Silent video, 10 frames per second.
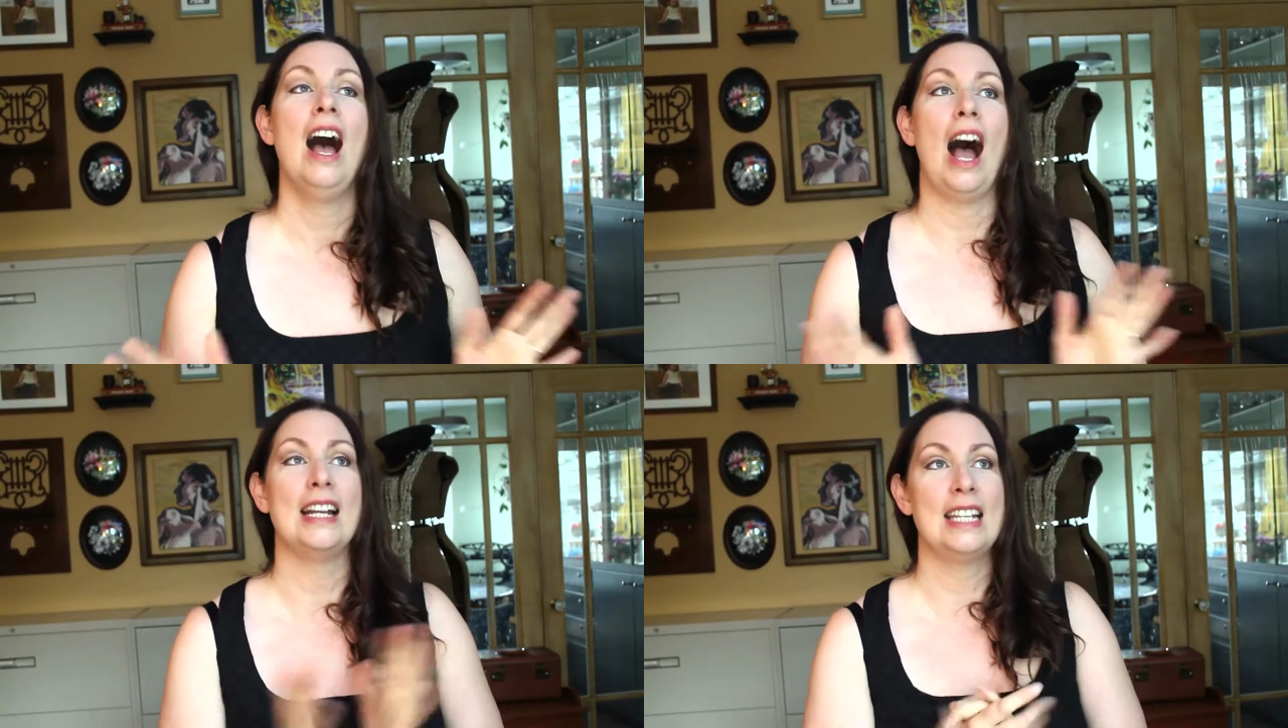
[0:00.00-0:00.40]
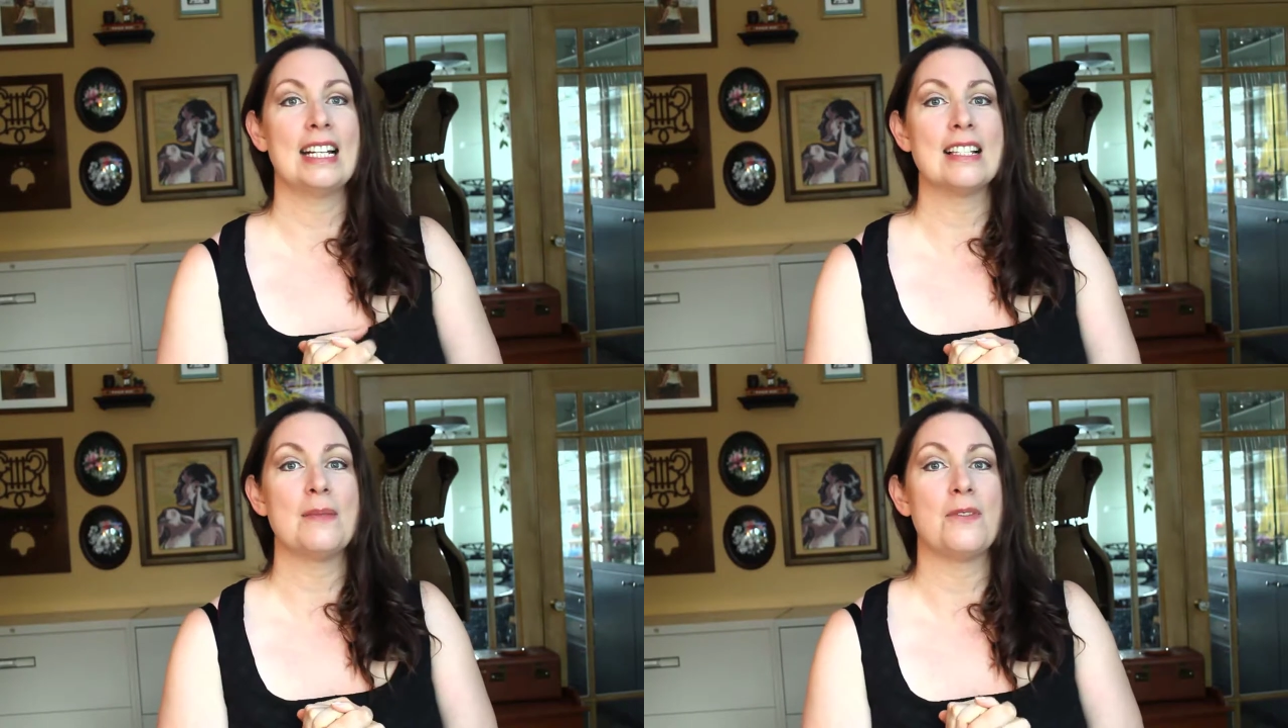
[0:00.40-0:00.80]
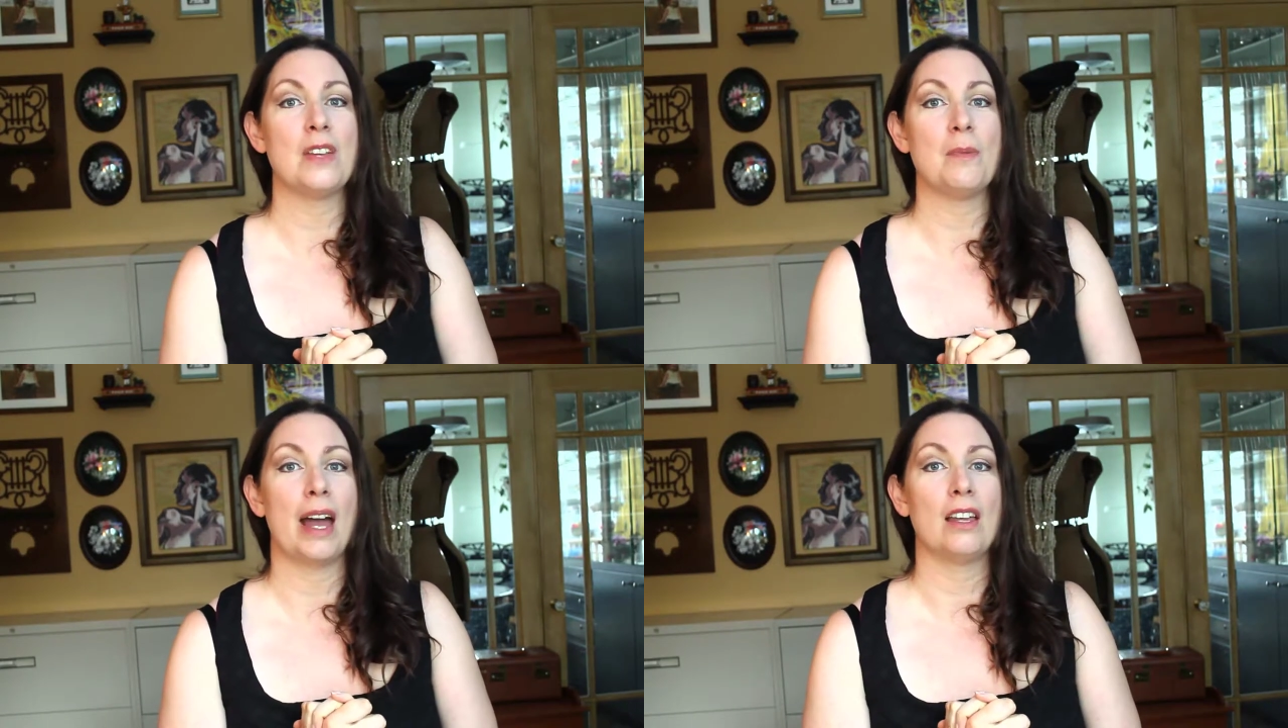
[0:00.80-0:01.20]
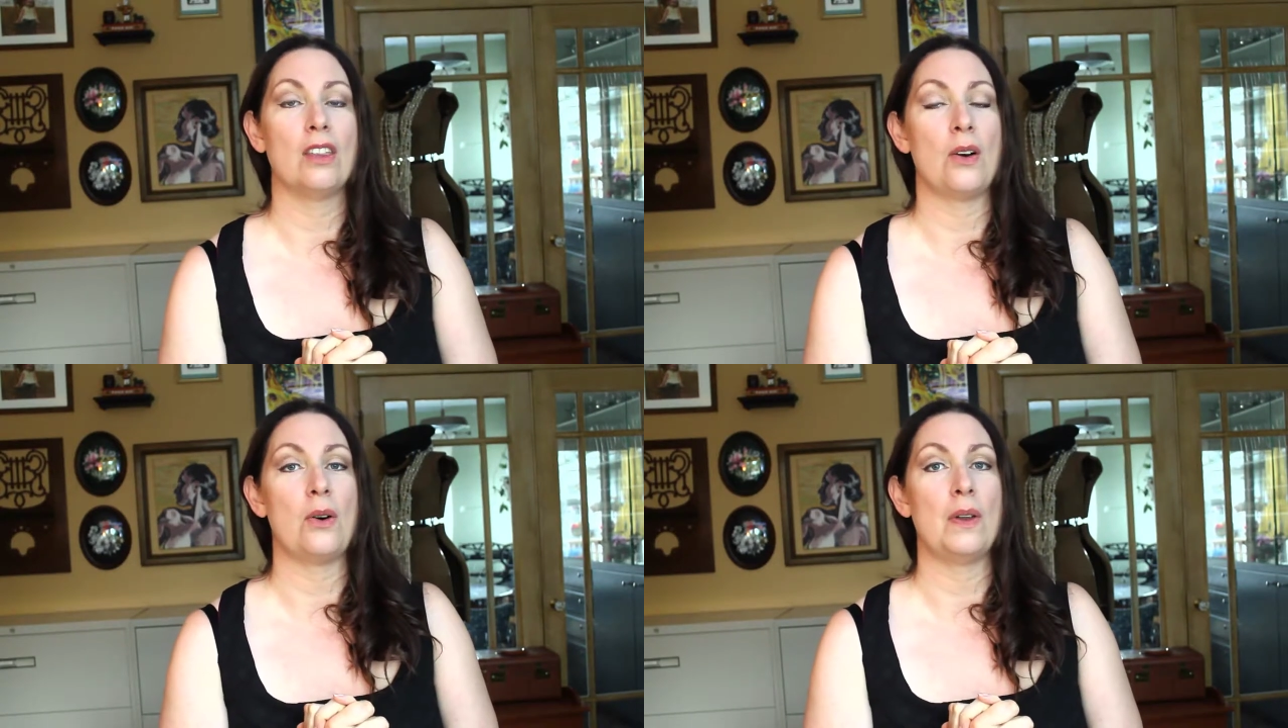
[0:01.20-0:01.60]
I did get some feedback
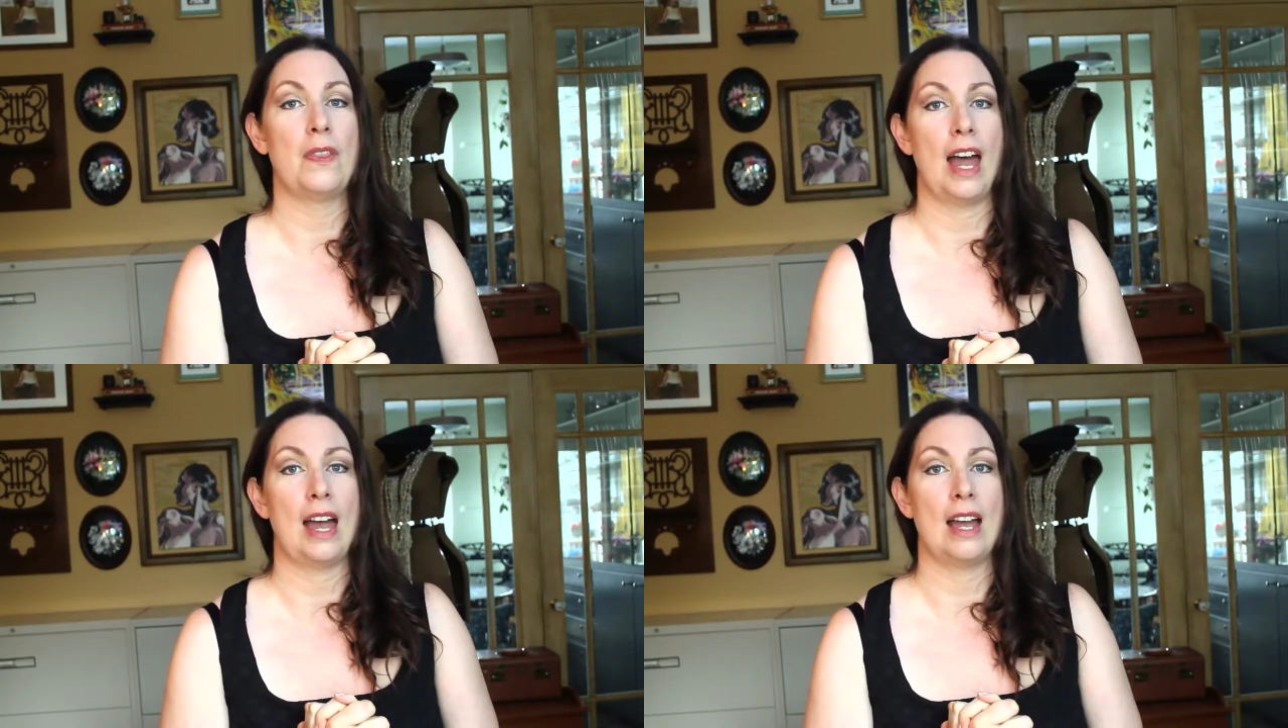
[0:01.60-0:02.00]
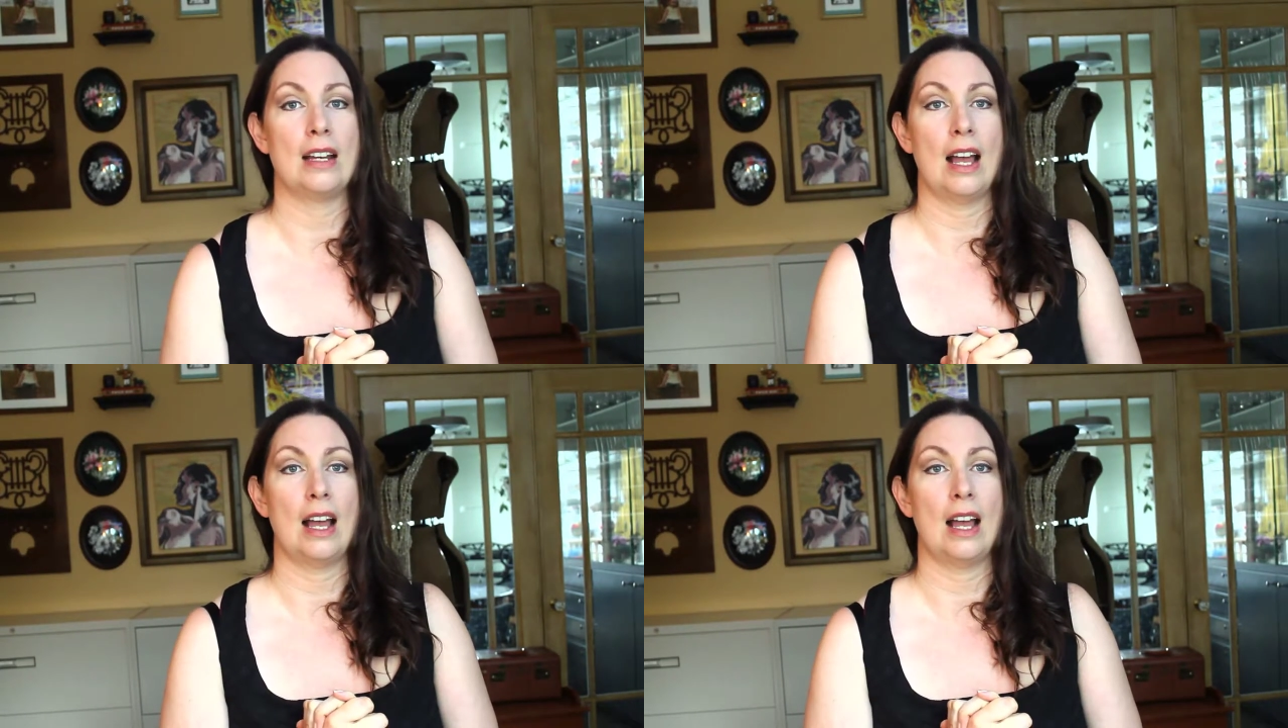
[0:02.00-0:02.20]
though that